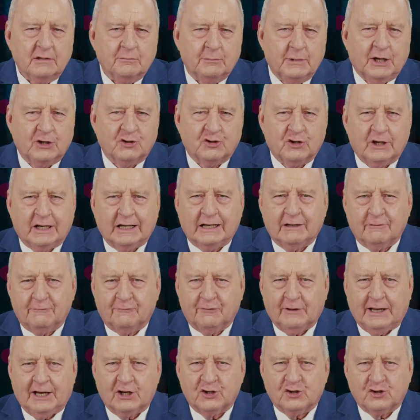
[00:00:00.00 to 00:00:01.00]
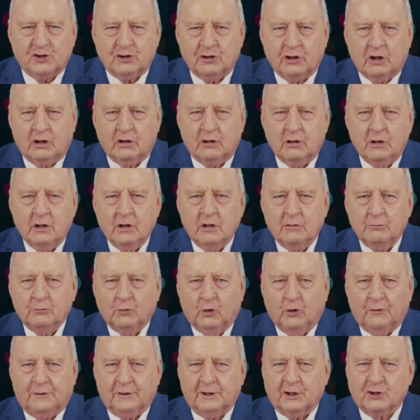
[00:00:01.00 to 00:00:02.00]
mentioning inflation and
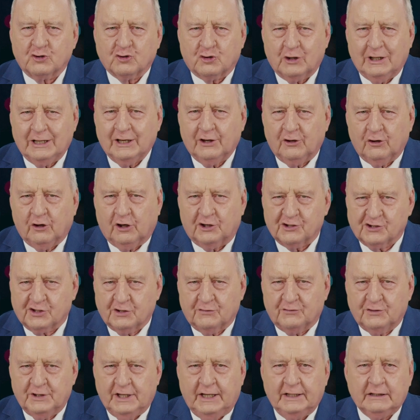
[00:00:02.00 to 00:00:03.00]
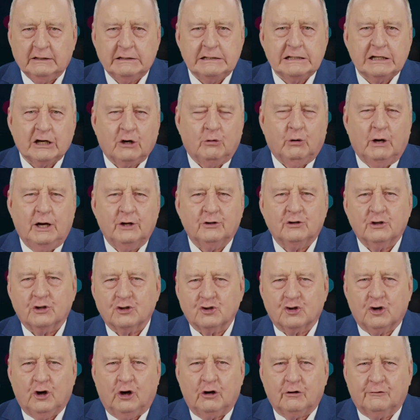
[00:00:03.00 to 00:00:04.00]
more than a trillion dollars of debt,
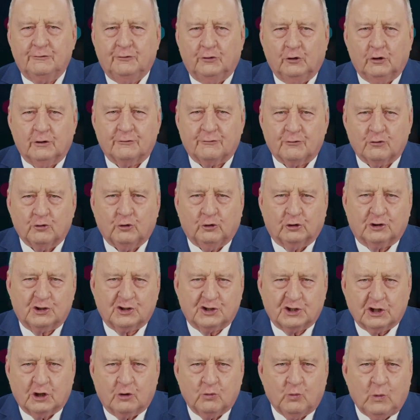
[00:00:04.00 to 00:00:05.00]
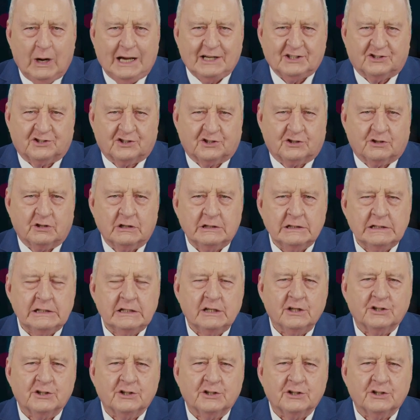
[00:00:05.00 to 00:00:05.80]
quote, chock full of rorts and waste.